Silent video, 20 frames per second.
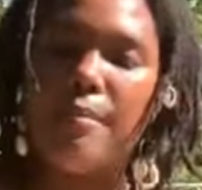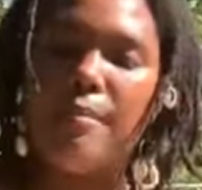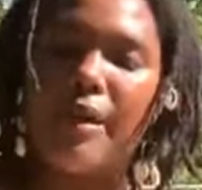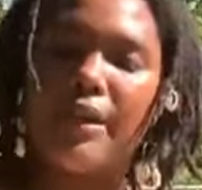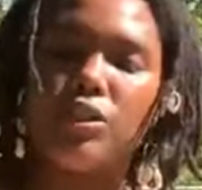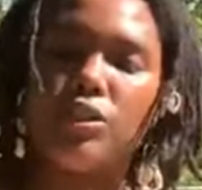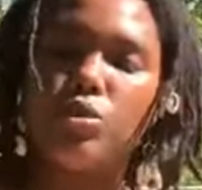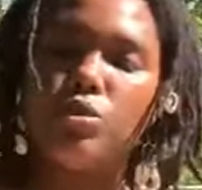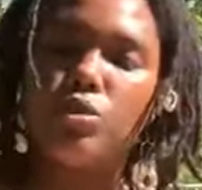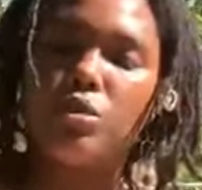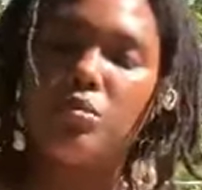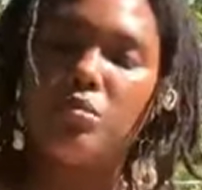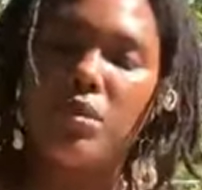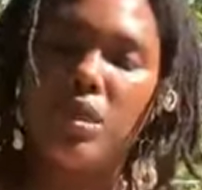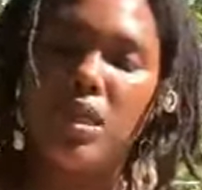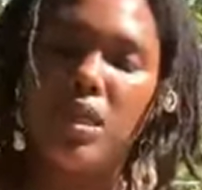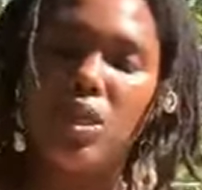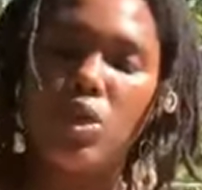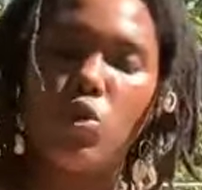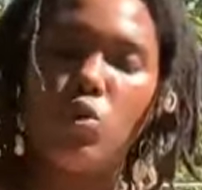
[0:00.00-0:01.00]
By choosing
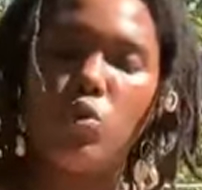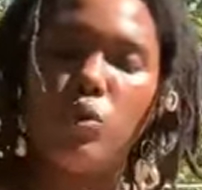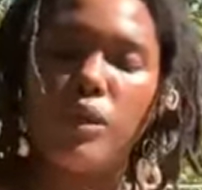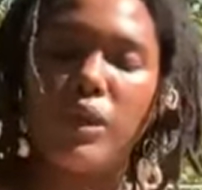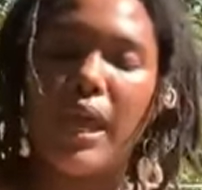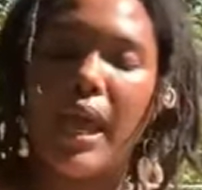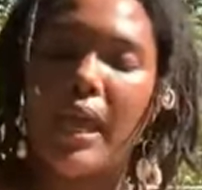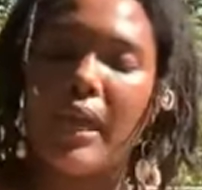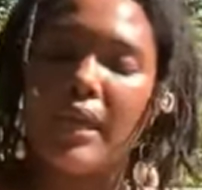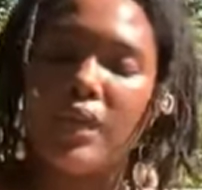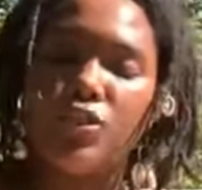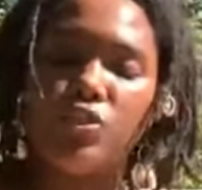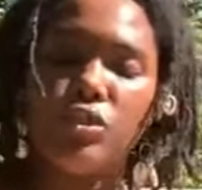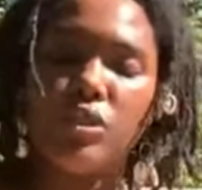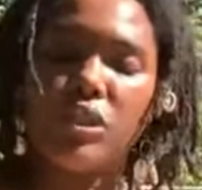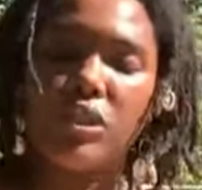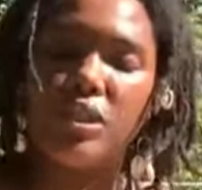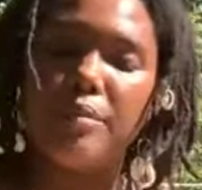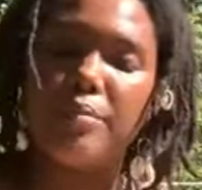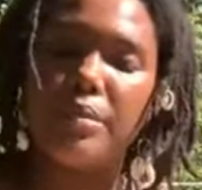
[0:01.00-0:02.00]
men who were not
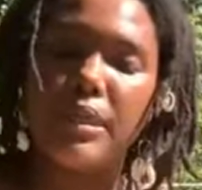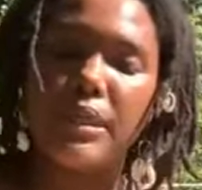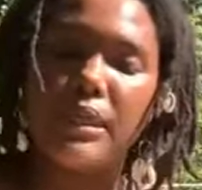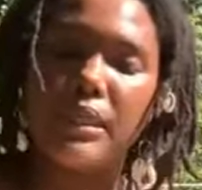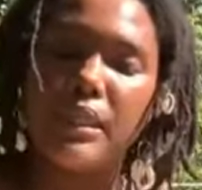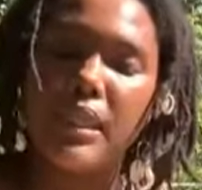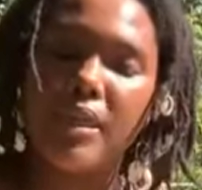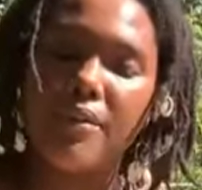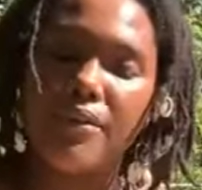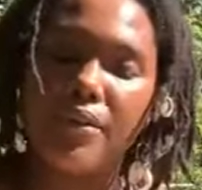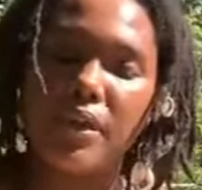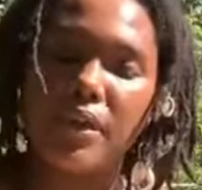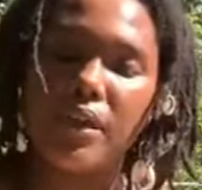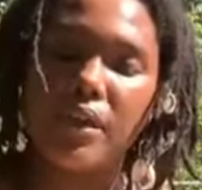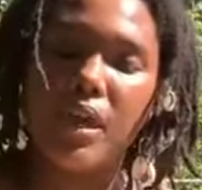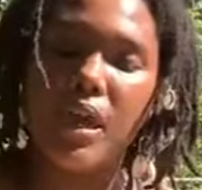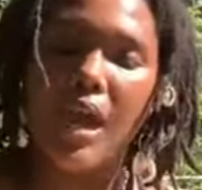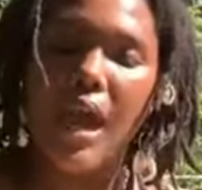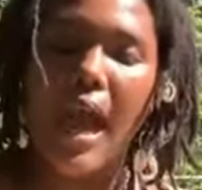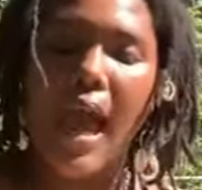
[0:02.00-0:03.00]
interested in being
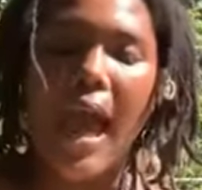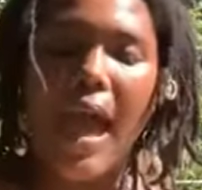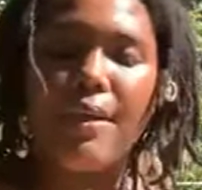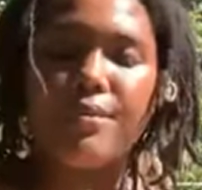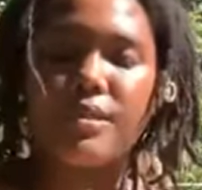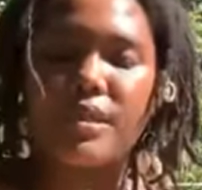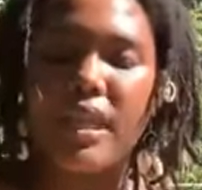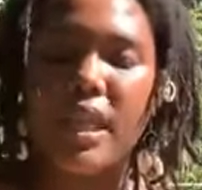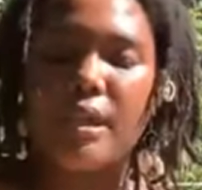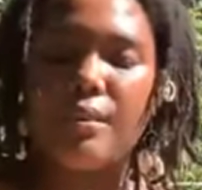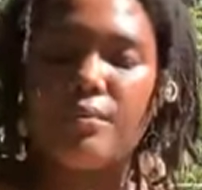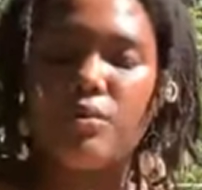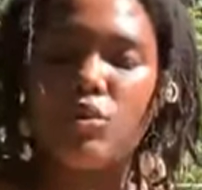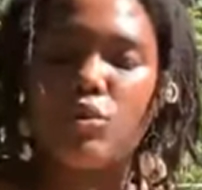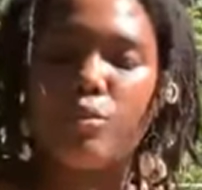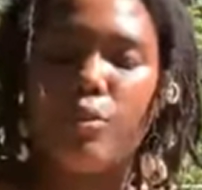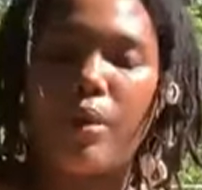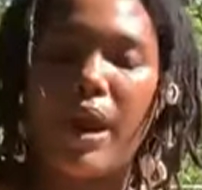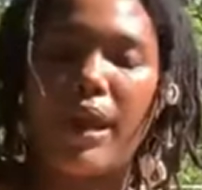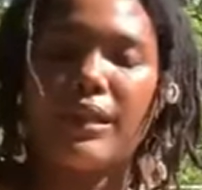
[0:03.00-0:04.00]
loving, I was able
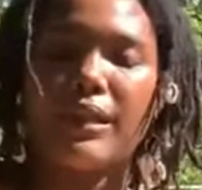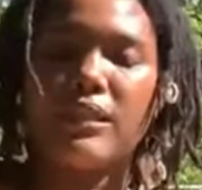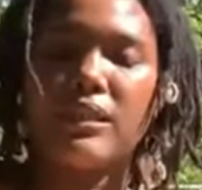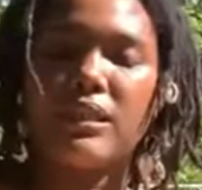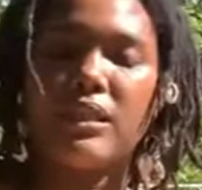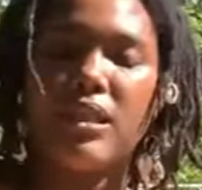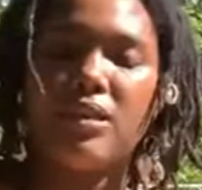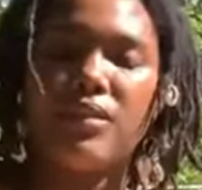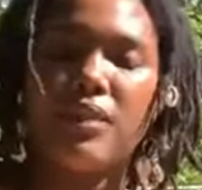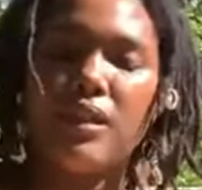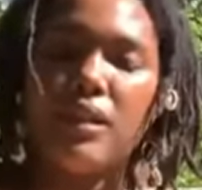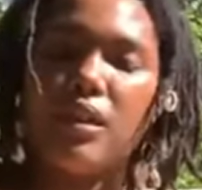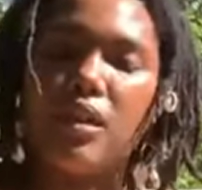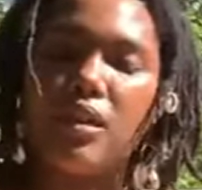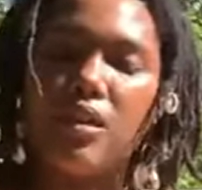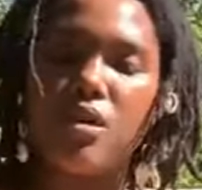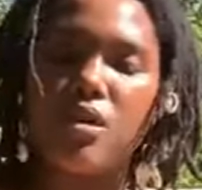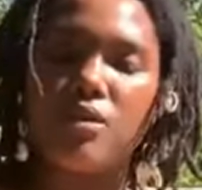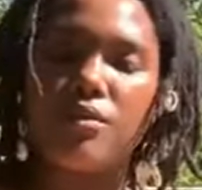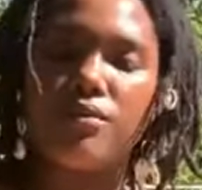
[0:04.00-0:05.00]
to practice giving
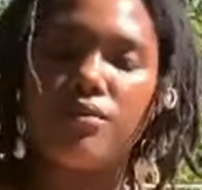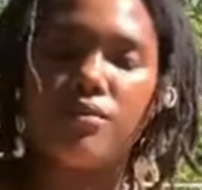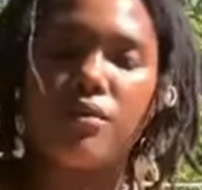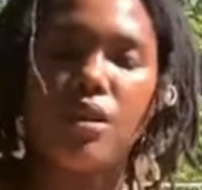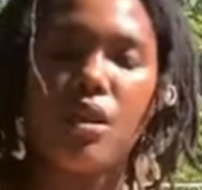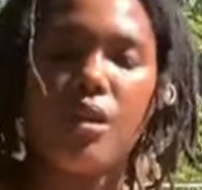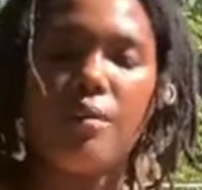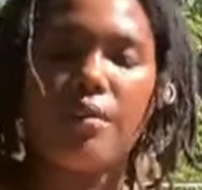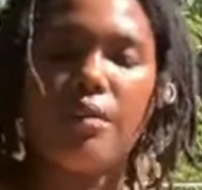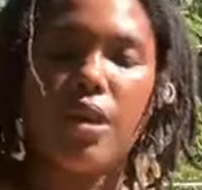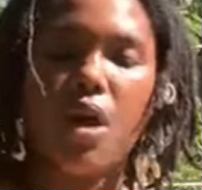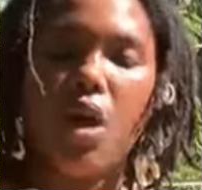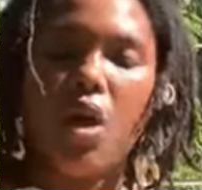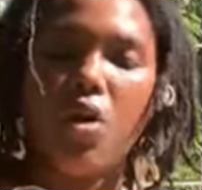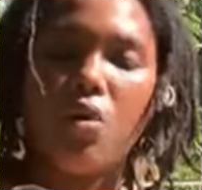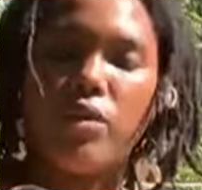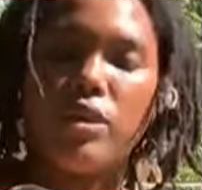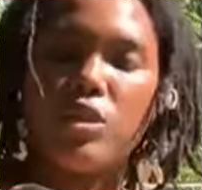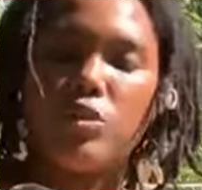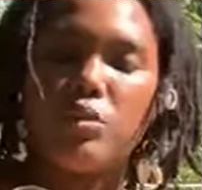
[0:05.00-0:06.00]
love, but
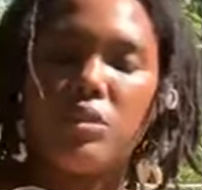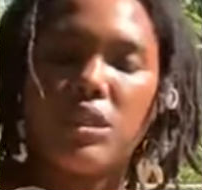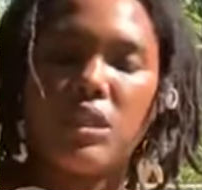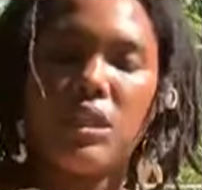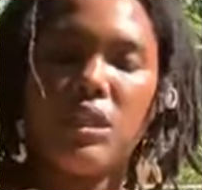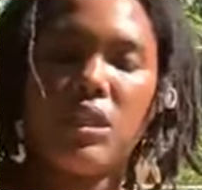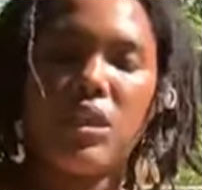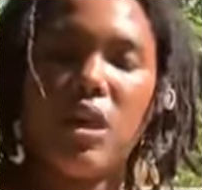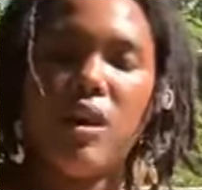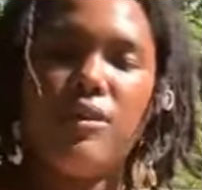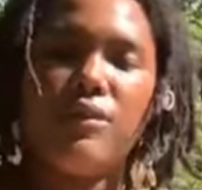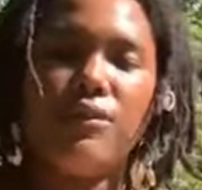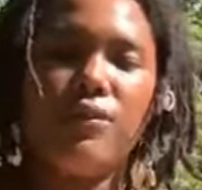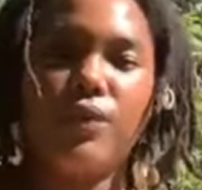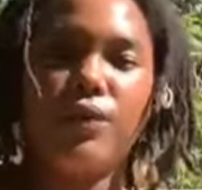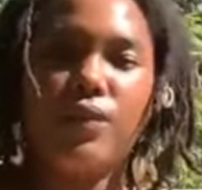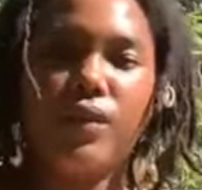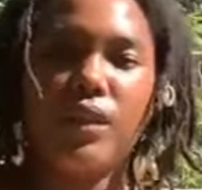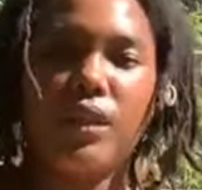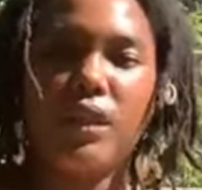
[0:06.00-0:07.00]
always within an
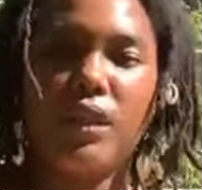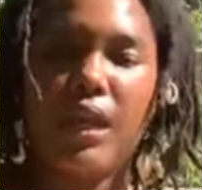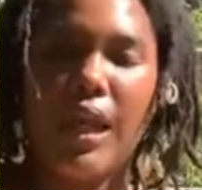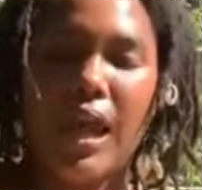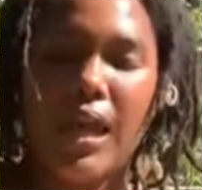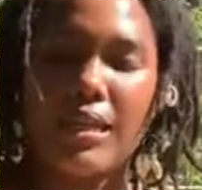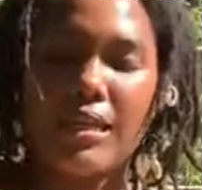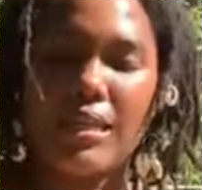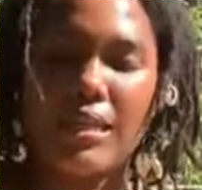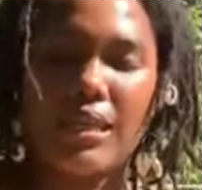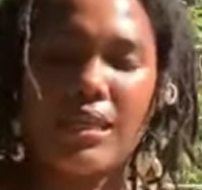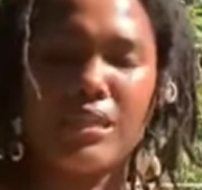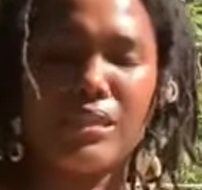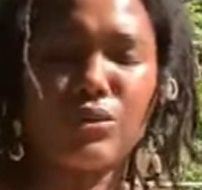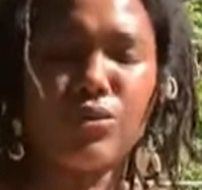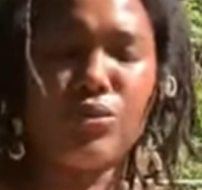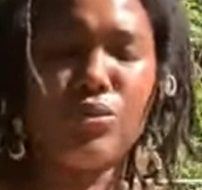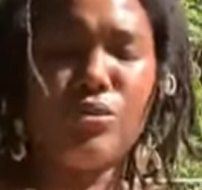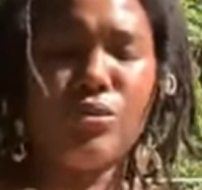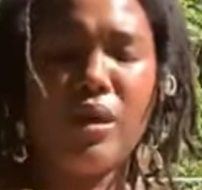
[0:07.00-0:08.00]
unfulfilling
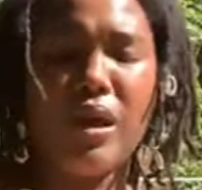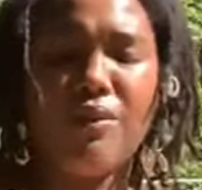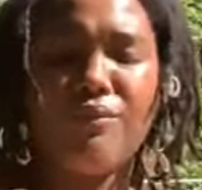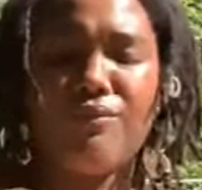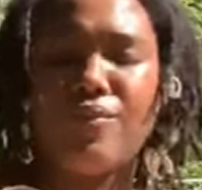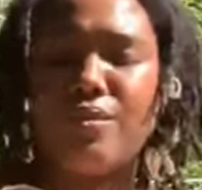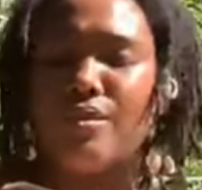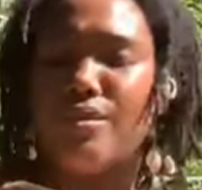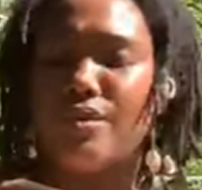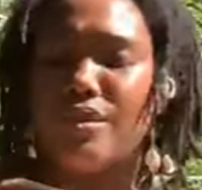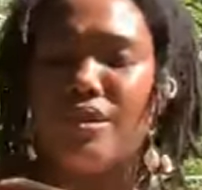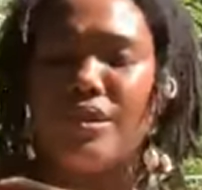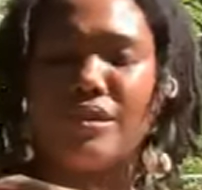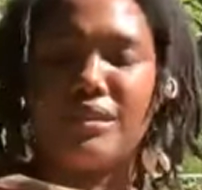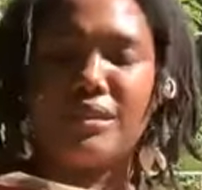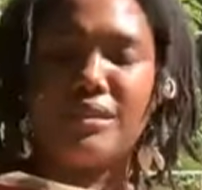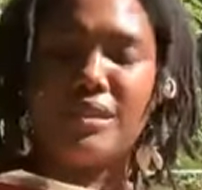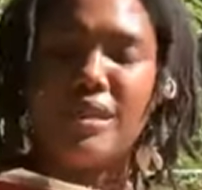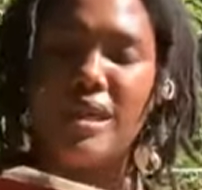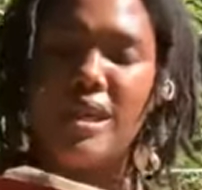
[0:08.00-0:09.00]
context. Ooh, I feel
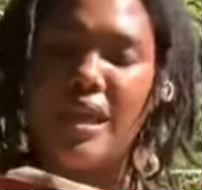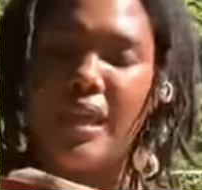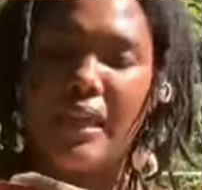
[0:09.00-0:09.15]
this.